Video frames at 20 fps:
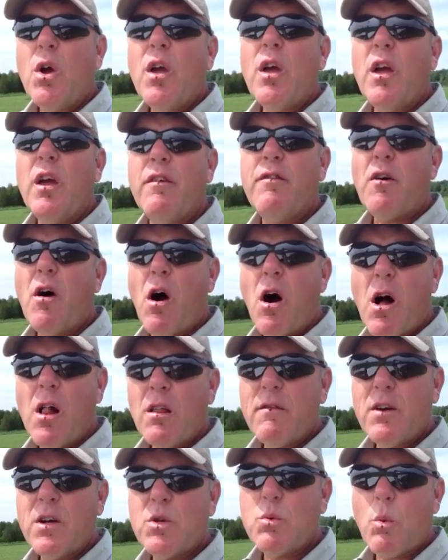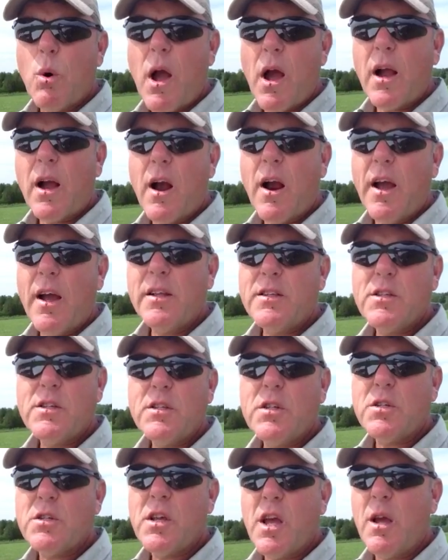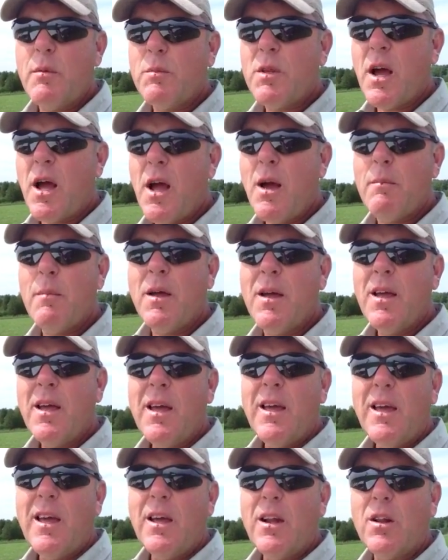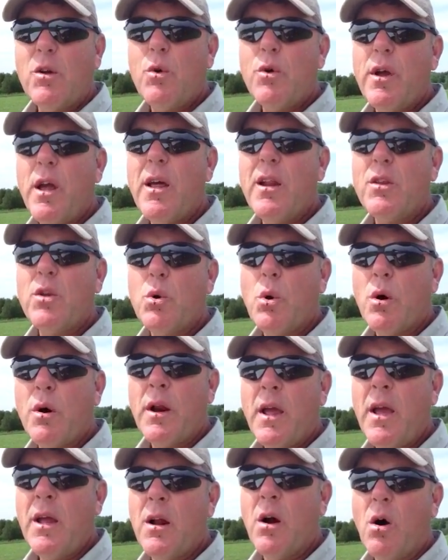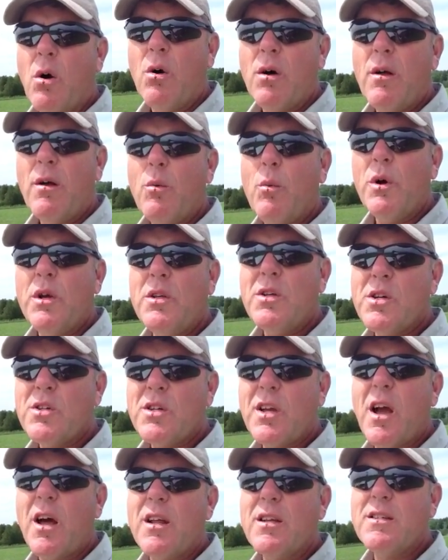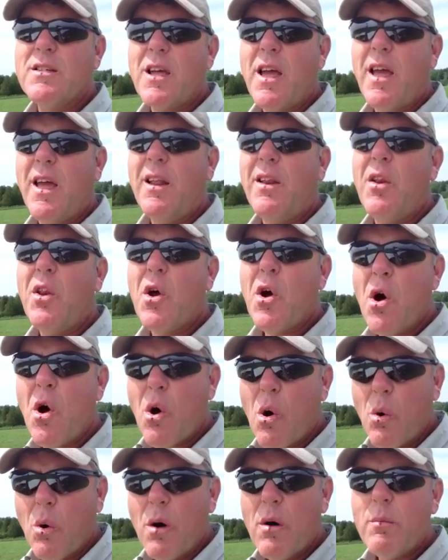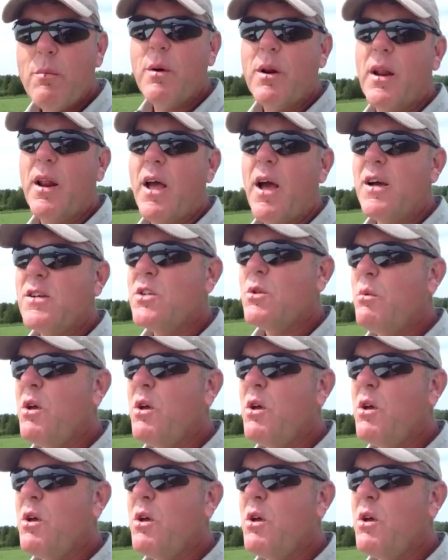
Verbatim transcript: If all of us wag our heads at the same time, it'll create a tornado. We just got to say no, but it has to